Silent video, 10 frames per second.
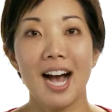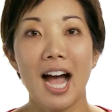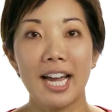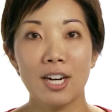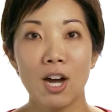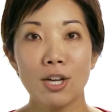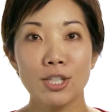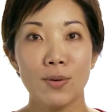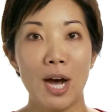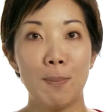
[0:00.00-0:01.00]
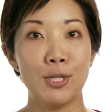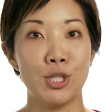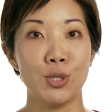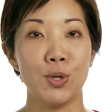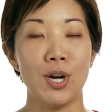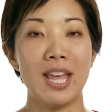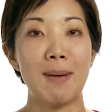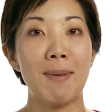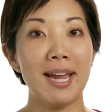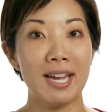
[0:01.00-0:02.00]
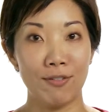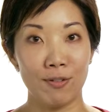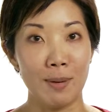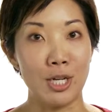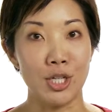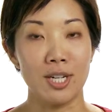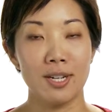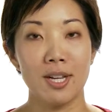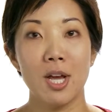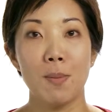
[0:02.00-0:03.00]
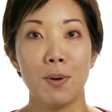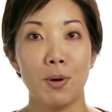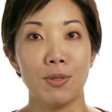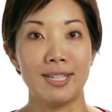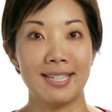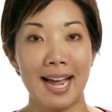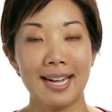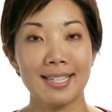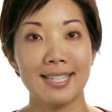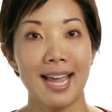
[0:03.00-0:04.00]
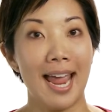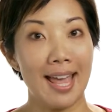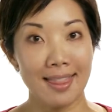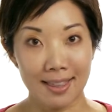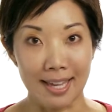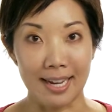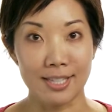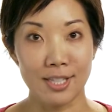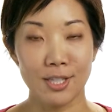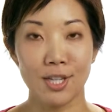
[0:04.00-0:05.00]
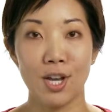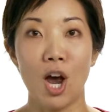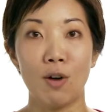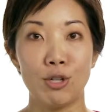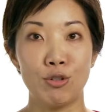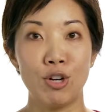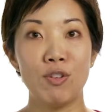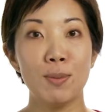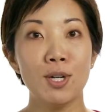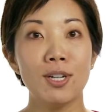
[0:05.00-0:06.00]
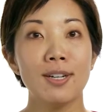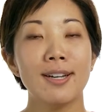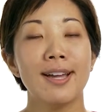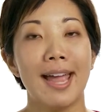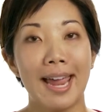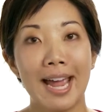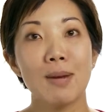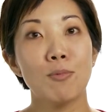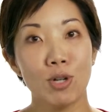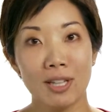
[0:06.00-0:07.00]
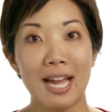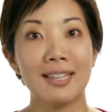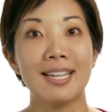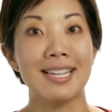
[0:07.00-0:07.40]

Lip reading: I can also help ensure that my information, both the text and the links, are retrievable and more likely